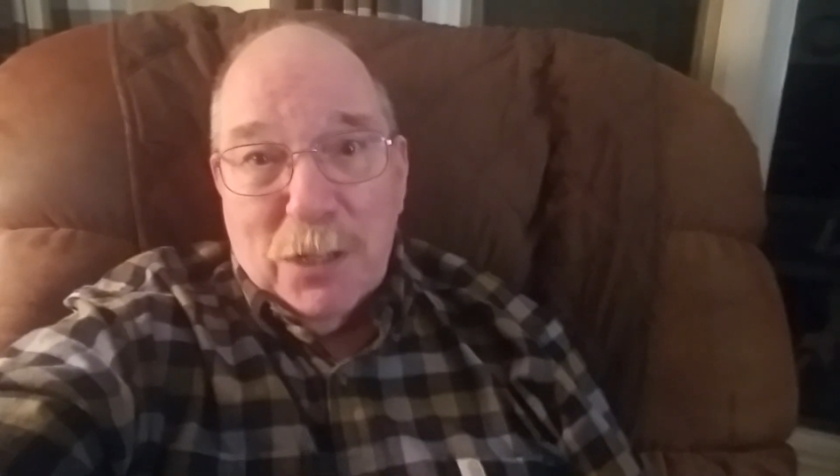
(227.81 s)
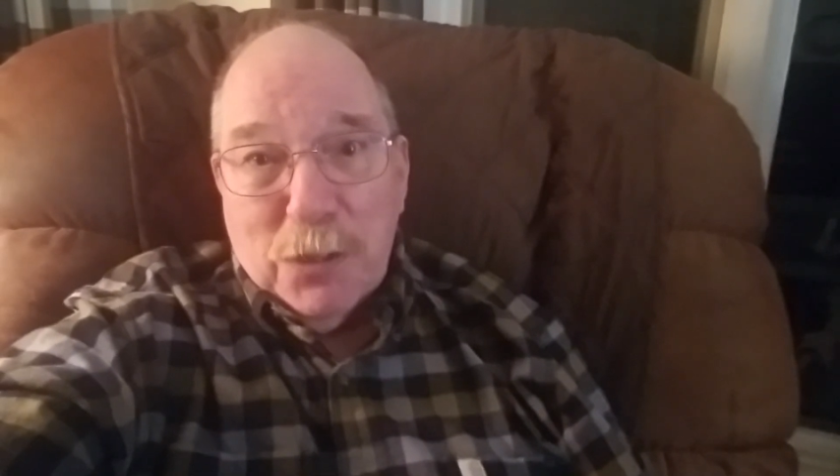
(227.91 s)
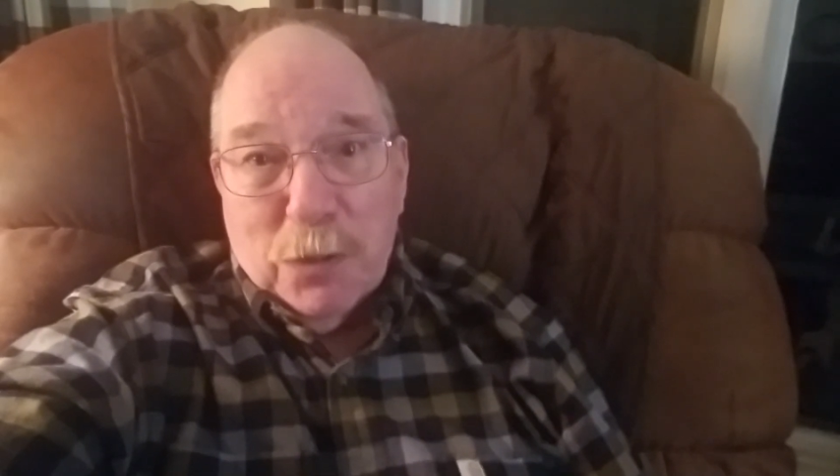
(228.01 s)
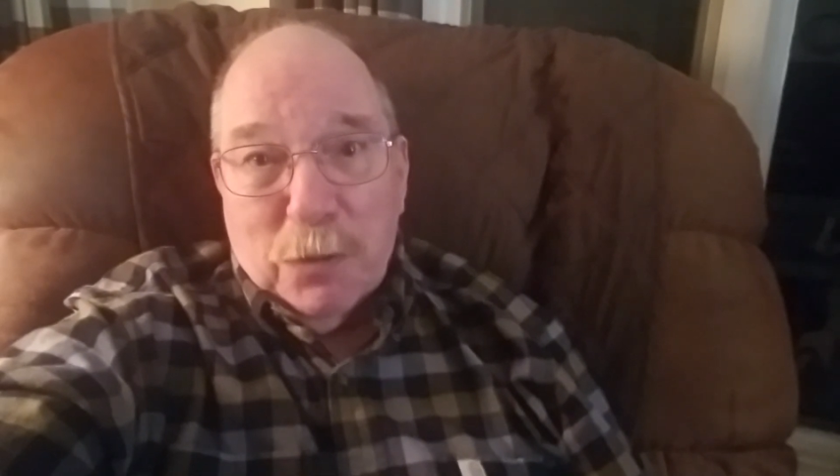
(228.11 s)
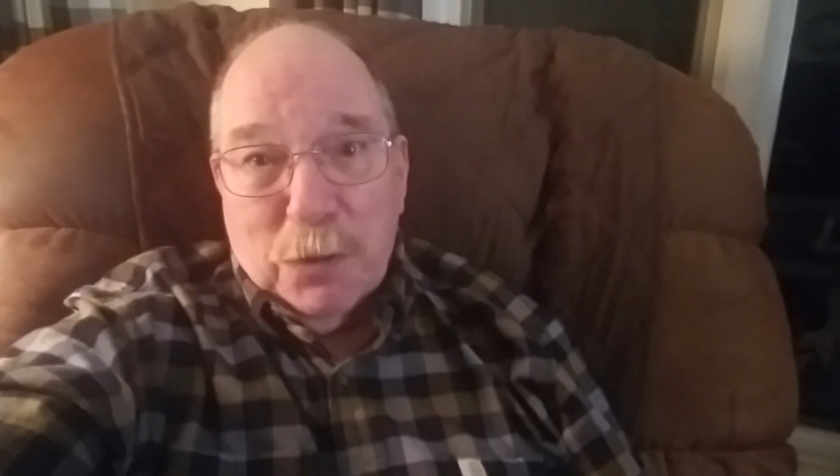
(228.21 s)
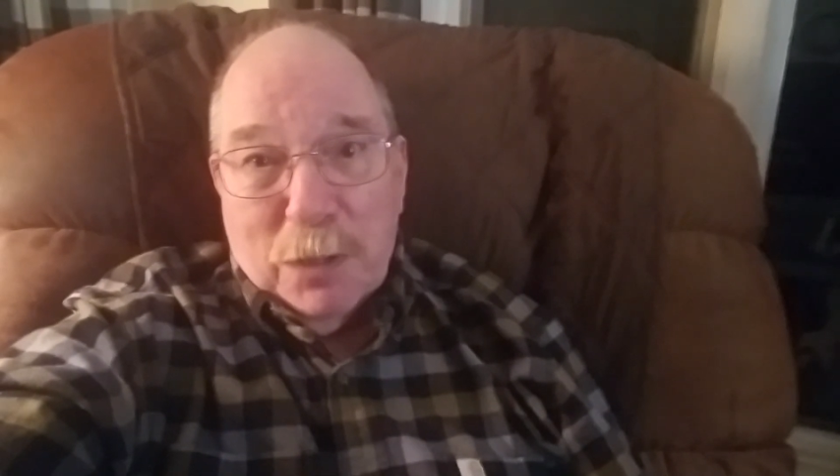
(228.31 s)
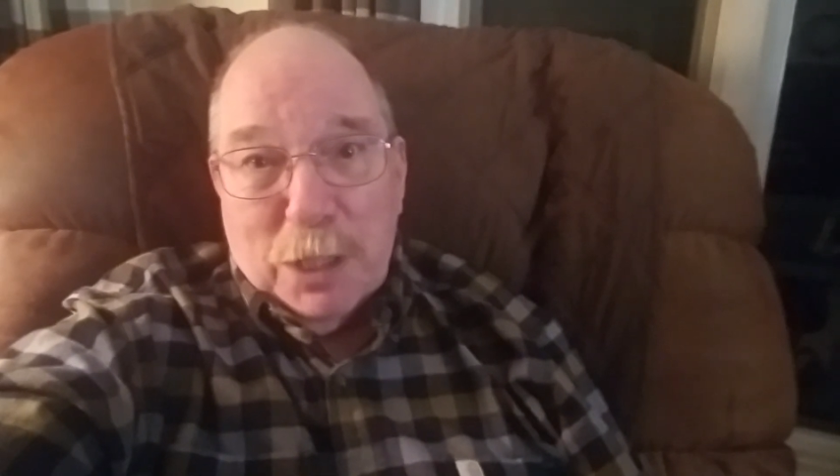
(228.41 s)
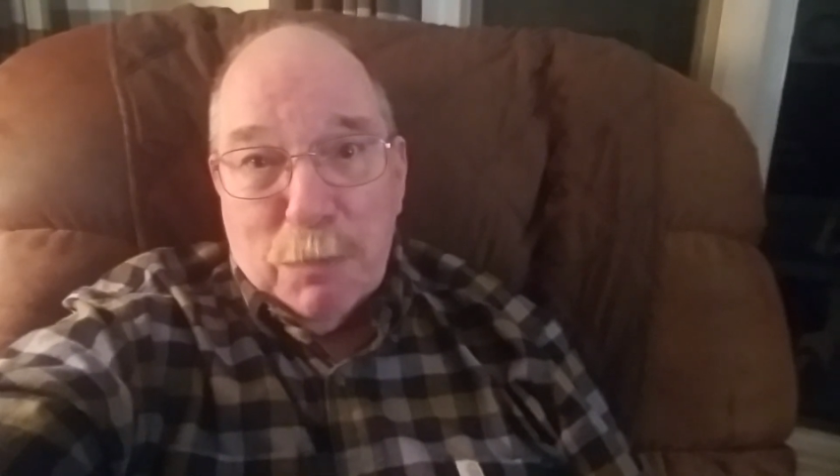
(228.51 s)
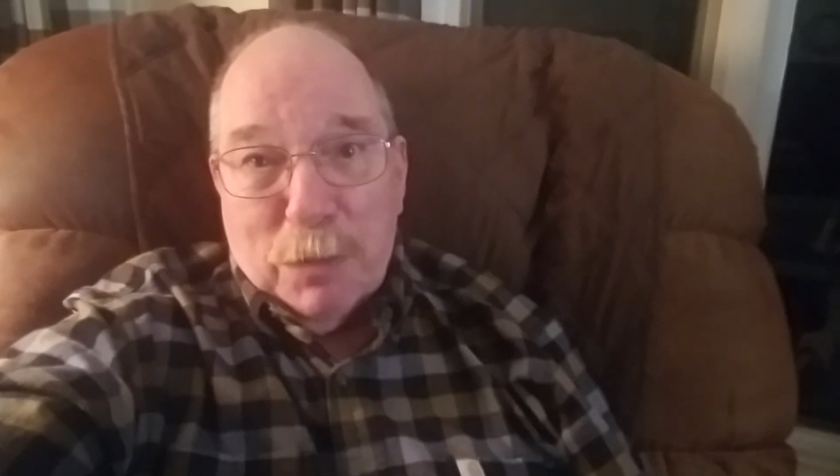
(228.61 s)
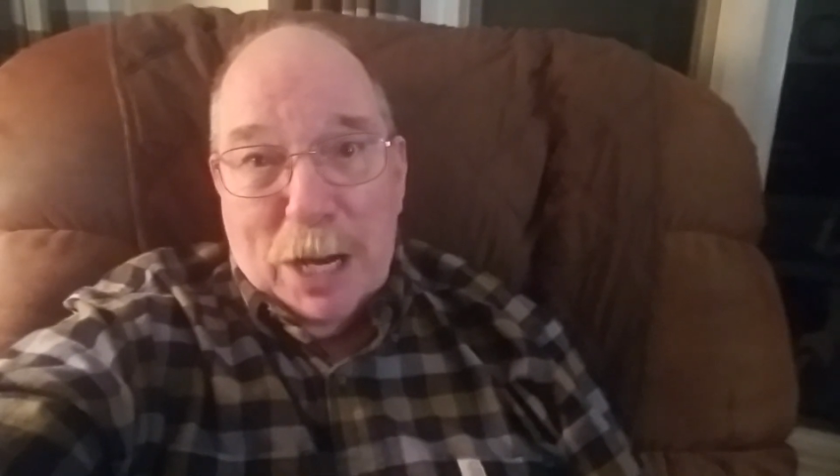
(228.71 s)
So you
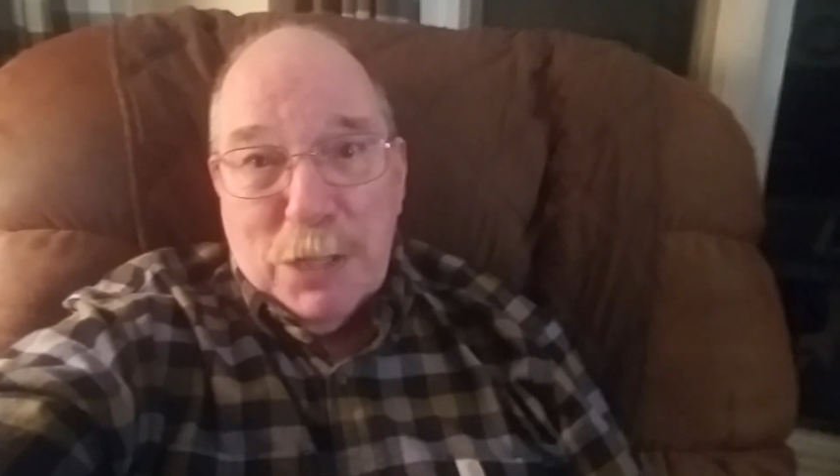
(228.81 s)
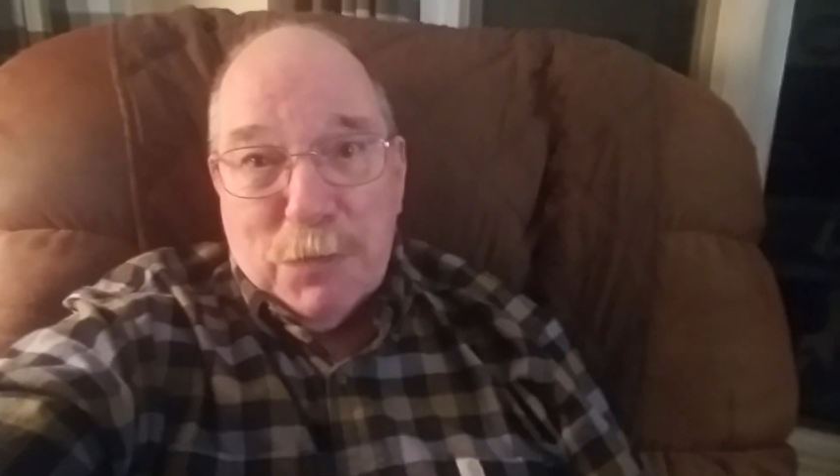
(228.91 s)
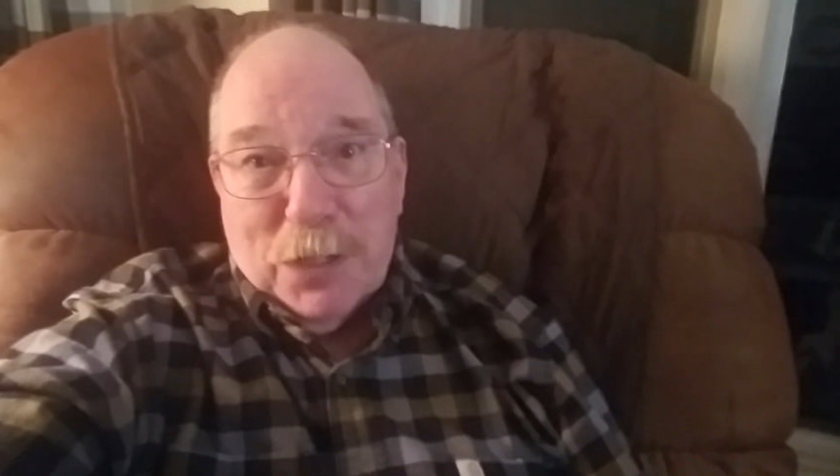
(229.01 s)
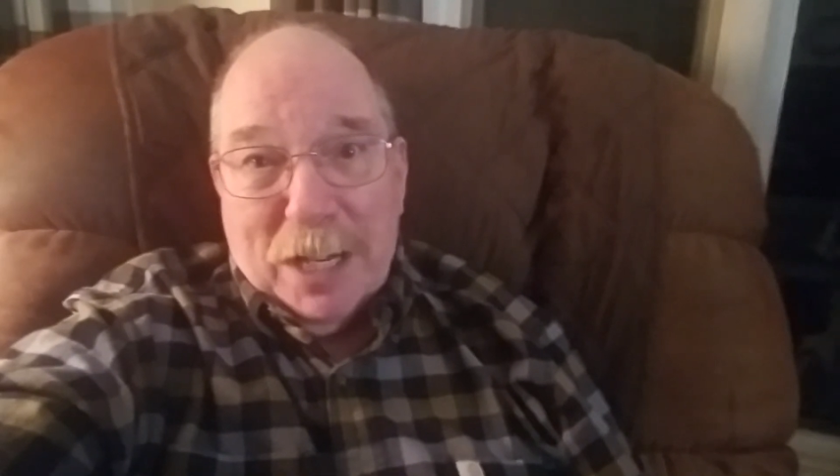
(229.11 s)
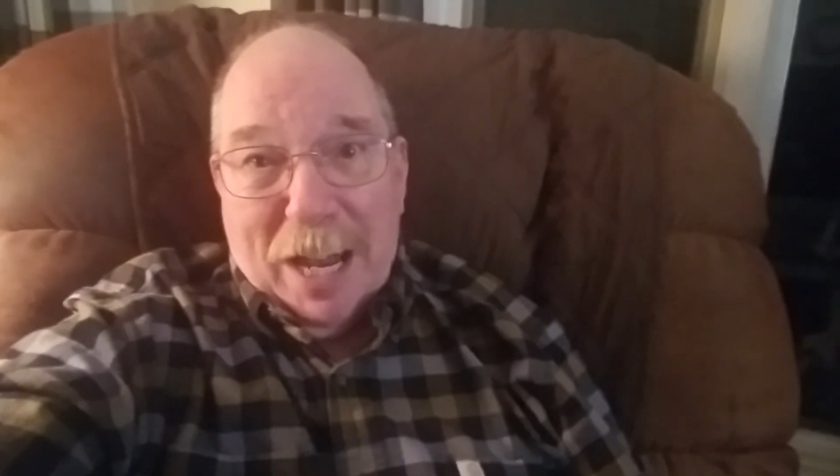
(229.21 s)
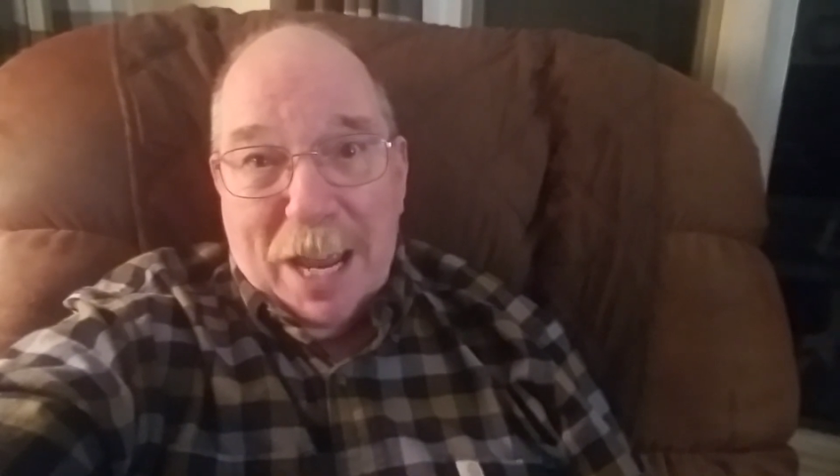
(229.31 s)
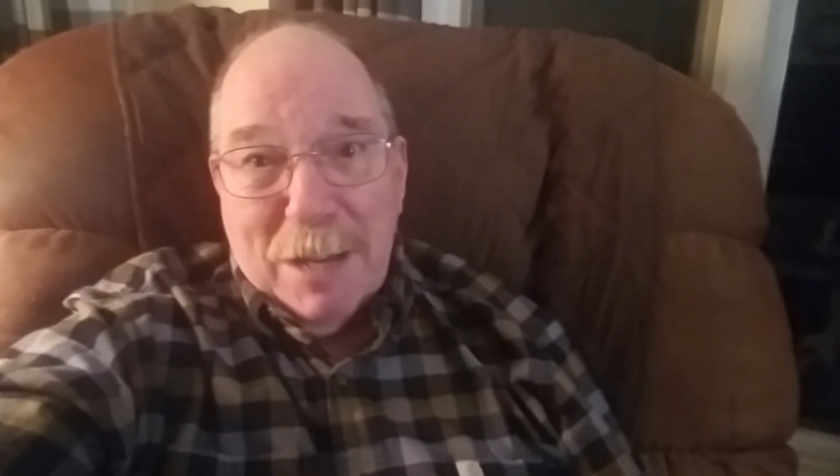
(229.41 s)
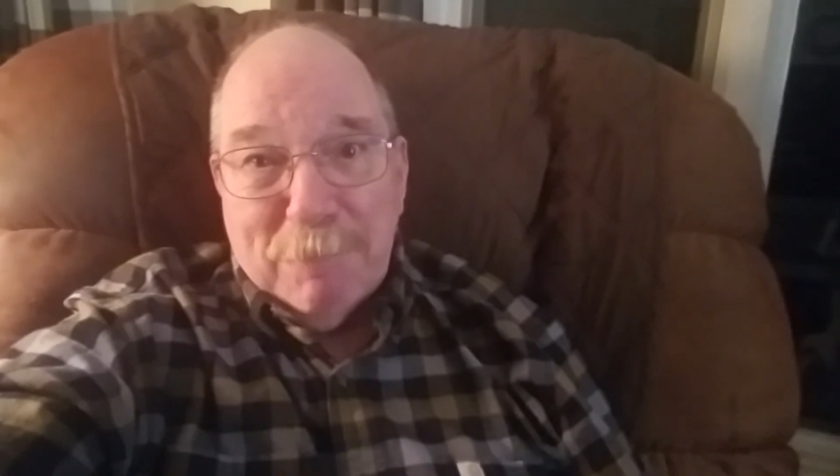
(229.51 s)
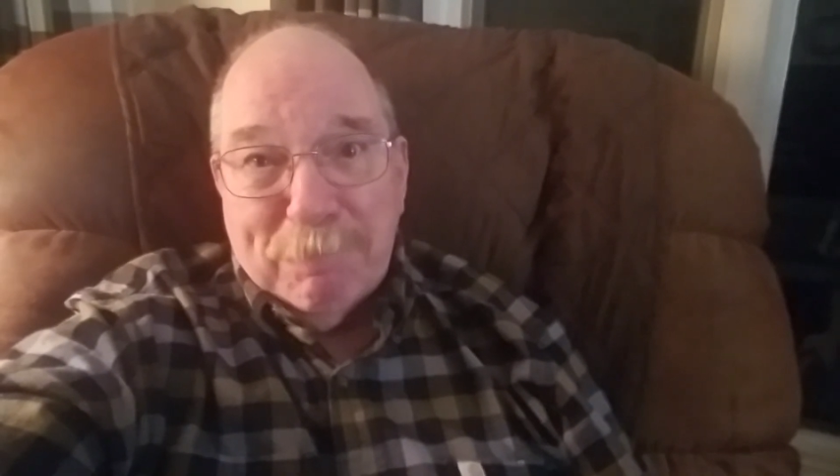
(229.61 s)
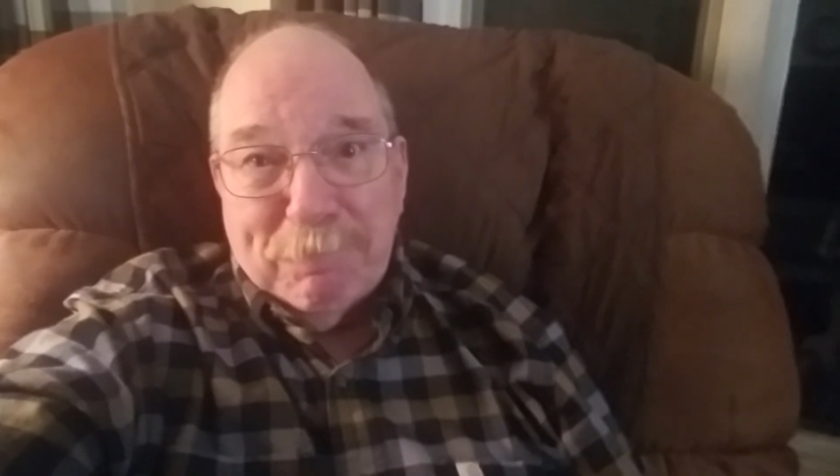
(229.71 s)
get the prize for
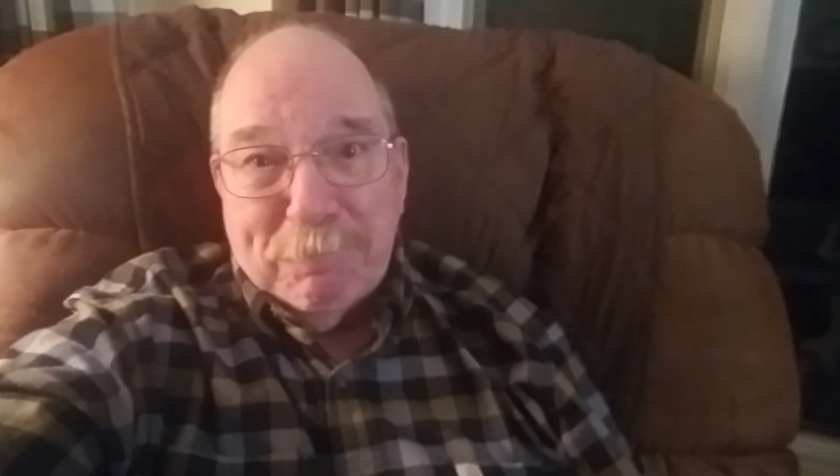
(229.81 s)
today.